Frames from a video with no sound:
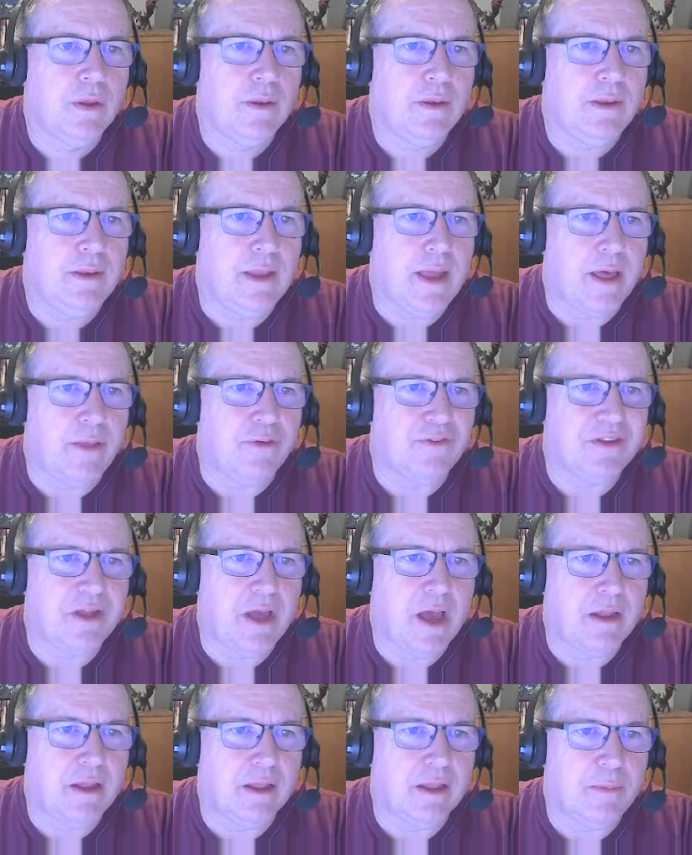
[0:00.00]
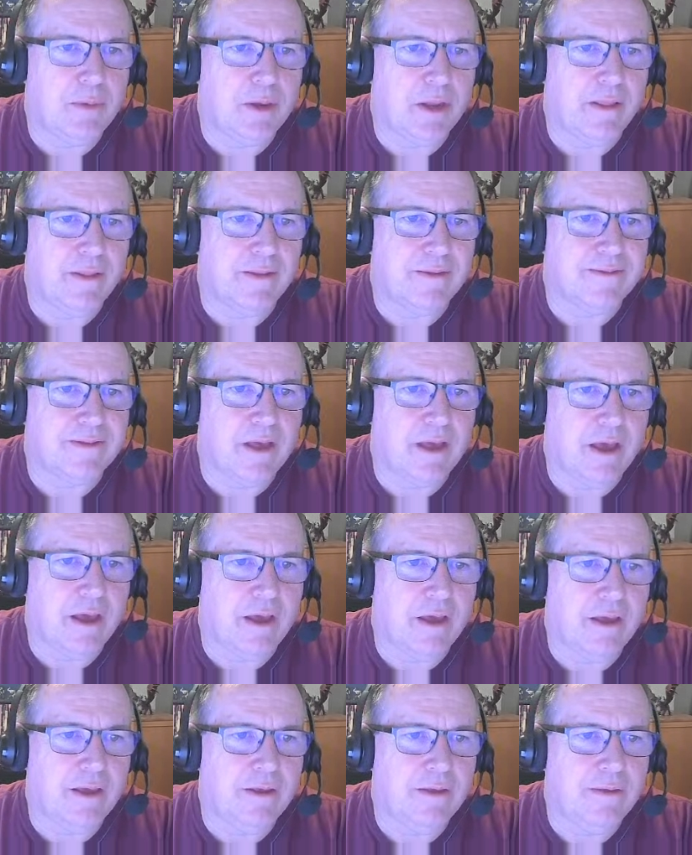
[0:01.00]
there's not a limit on the
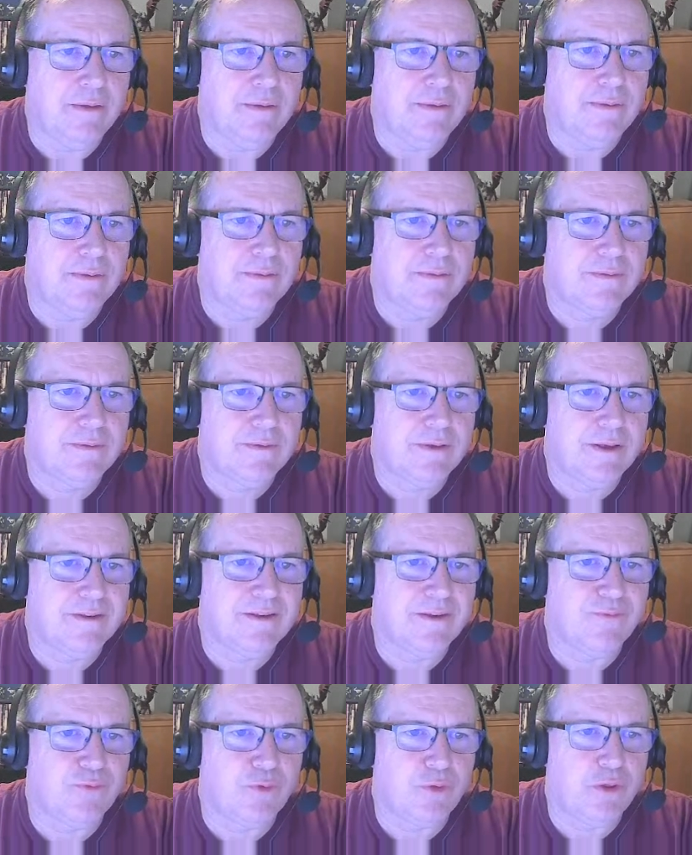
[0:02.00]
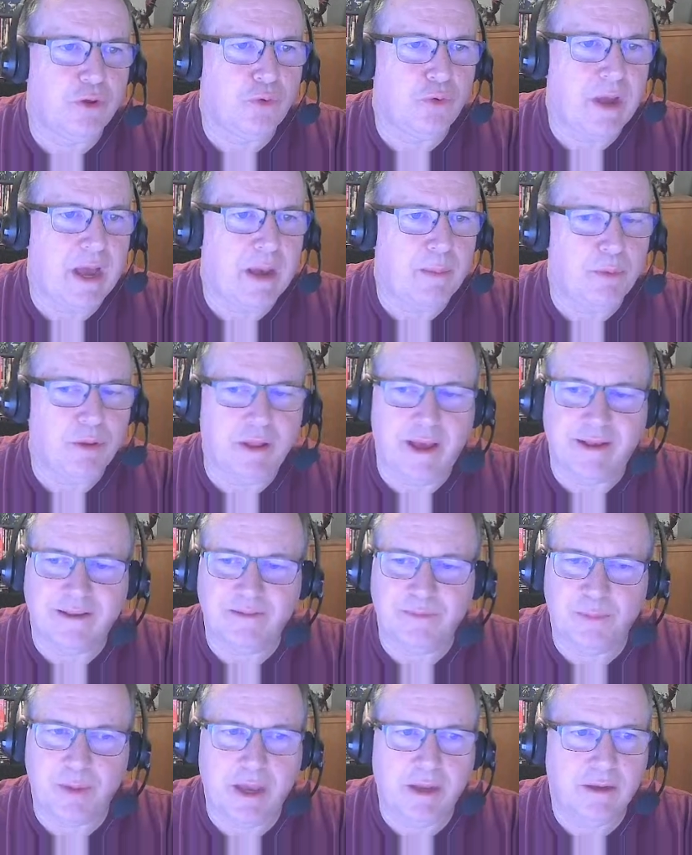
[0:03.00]
size, except for the grapple
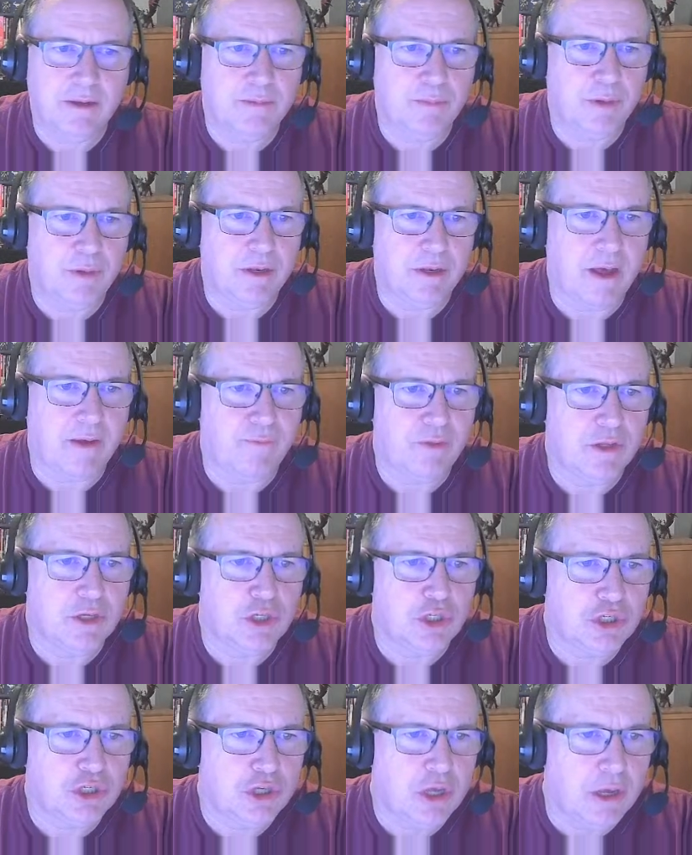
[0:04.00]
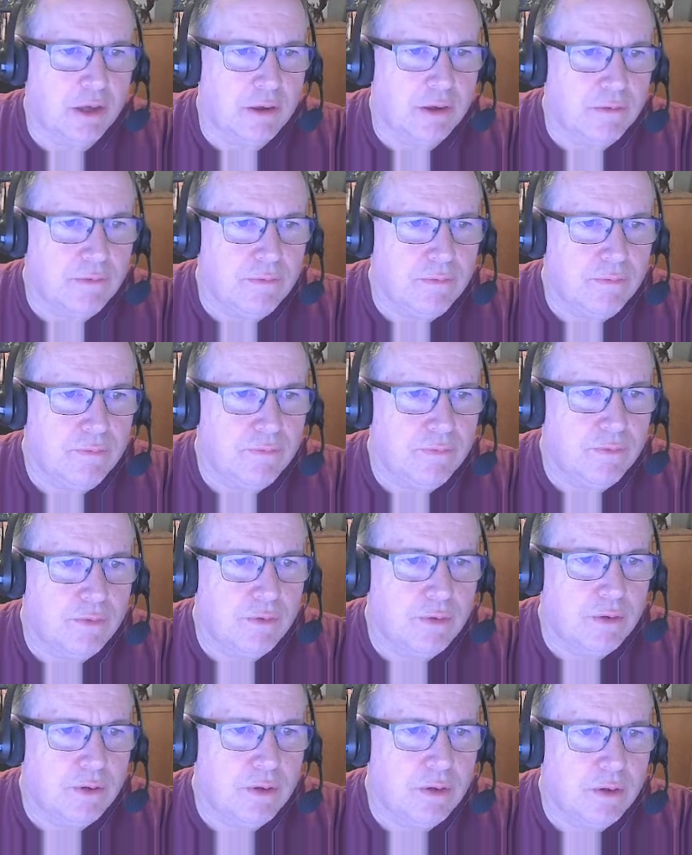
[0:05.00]
aspect, but for the shove.
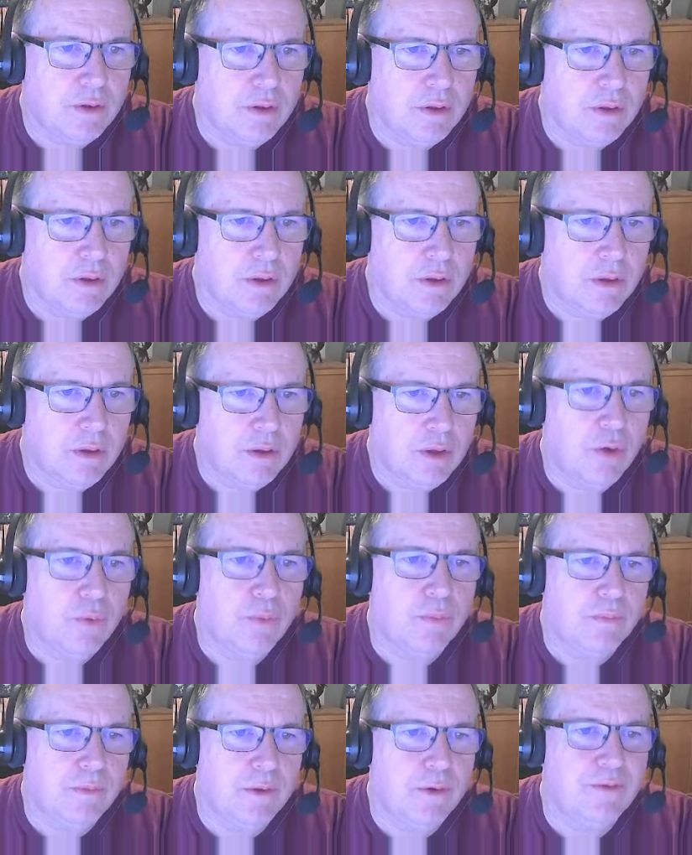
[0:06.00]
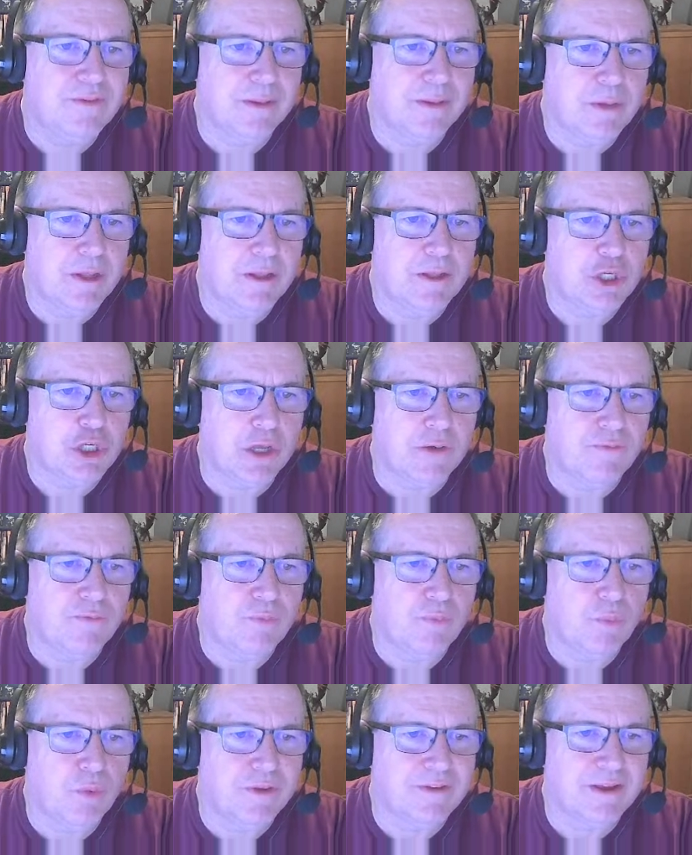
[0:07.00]
Oh, there's a limit on the shove.
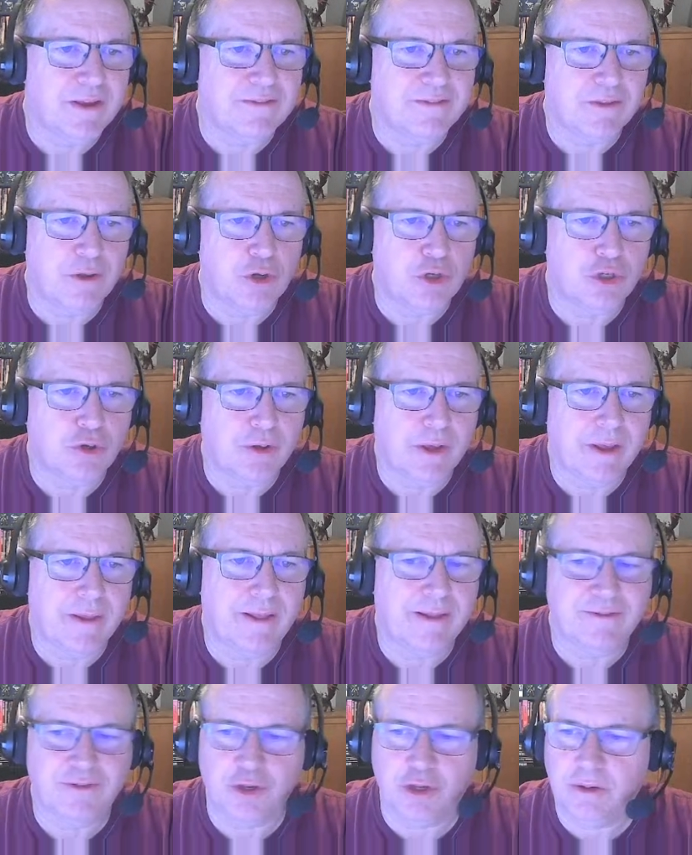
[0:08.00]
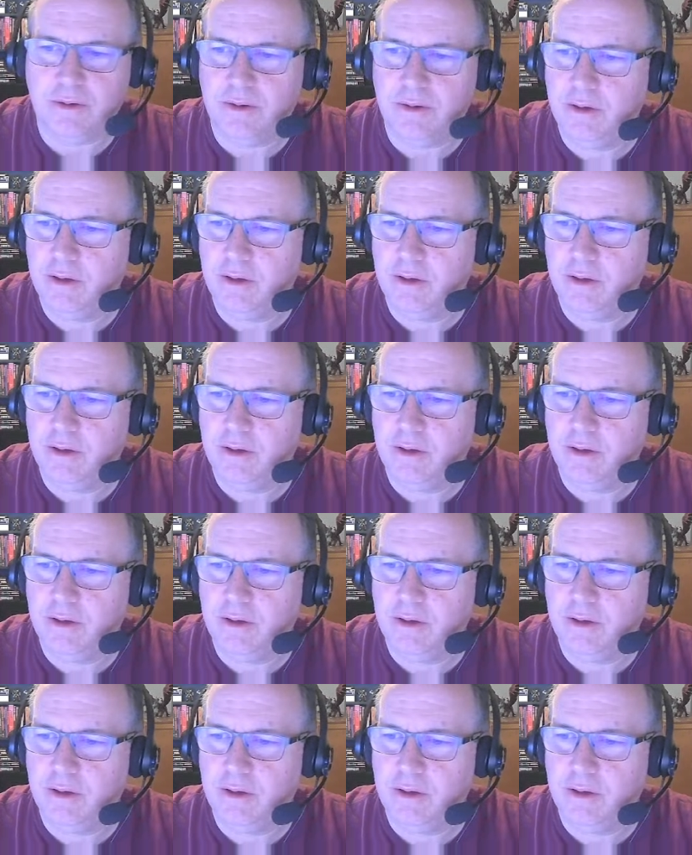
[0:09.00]
One size larger. Okay, that's good.